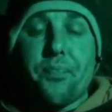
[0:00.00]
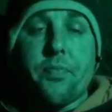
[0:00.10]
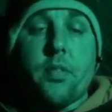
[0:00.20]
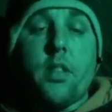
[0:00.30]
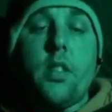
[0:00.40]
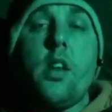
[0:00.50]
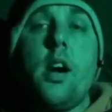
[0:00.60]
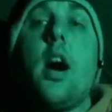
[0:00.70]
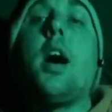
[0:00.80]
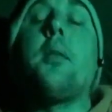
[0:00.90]

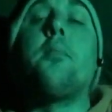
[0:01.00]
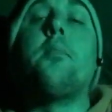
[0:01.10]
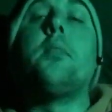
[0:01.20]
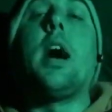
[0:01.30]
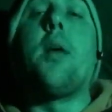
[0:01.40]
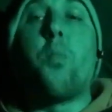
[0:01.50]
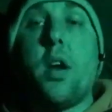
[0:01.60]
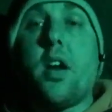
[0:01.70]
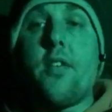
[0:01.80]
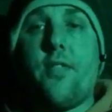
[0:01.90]
and when I
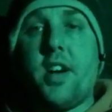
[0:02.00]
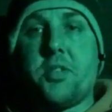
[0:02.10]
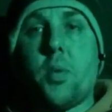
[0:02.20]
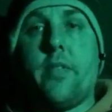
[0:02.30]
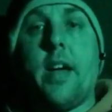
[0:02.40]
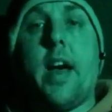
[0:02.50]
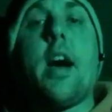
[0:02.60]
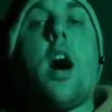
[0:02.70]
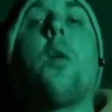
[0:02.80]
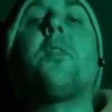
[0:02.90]
first went there I was
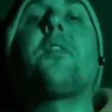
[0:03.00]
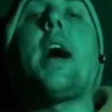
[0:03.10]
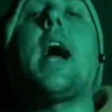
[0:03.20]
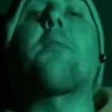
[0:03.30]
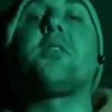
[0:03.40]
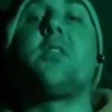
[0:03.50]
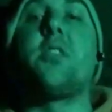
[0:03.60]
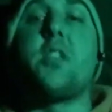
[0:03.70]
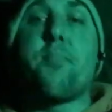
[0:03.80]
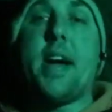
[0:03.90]
absolutely
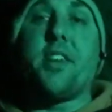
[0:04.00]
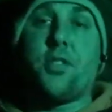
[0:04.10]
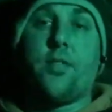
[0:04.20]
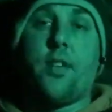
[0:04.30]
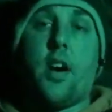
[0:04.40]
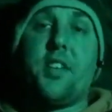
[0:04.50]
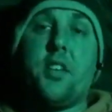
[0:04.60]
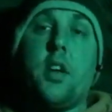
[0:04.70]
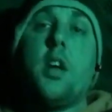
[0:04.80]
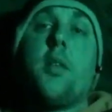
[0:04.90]
petrified
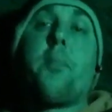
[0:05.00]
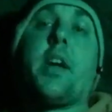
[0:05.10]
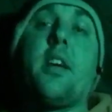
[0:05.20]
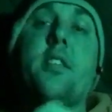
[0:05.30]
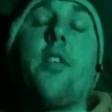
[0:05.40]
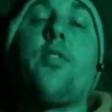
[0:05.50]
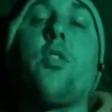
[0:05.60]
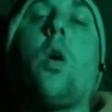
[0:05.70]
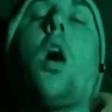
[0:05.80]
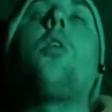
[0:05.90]
because I thought, oh
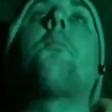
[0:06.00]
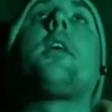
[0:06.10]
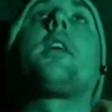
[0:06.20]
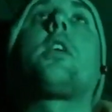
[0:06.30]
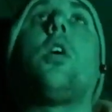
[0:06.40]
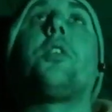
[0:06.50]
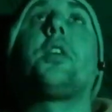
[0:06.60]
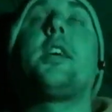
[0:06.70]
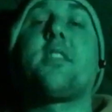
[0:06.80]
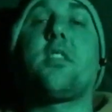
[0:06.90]
my god, it's
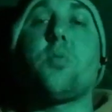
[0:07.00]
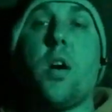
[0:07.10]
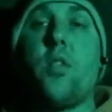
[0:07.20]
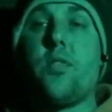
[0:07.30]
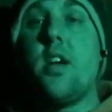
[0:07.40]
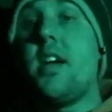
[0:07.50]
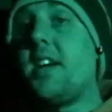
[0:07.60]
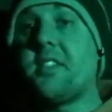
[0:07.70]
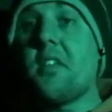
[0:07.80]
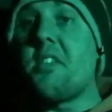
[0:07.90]
only a
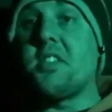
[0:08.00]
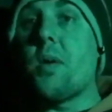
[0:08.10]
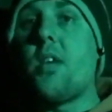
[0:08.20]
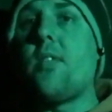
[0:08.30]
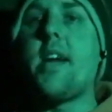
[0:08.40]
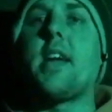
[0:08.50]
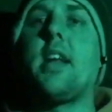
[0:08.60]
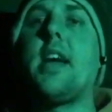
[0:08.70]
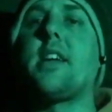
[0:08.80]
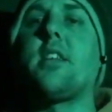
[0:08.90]
12 acre lake as
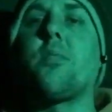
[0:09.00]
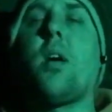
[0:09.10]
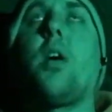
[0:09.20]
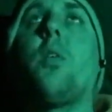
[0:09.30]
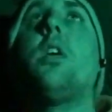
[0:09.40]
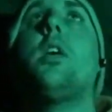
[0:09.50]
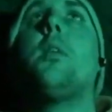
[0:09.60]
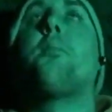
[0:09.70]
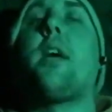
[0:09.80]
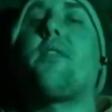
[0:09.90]
well, but if you
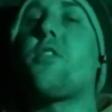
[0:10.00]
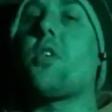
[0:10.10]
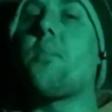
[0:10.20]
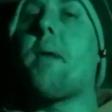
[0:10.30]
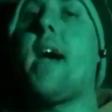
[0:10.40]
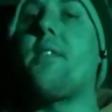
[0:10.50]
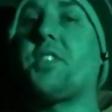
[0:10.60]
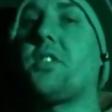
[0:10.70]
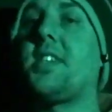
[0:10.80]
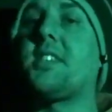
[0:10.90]
compare it to this
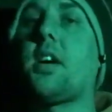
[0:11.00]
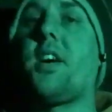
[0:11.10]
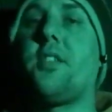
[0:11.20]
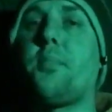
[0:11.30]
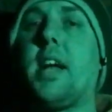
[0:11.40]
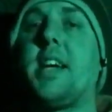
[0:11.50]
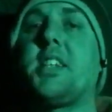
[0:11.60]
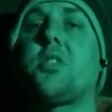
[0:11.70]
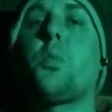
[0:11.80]
kind of place where,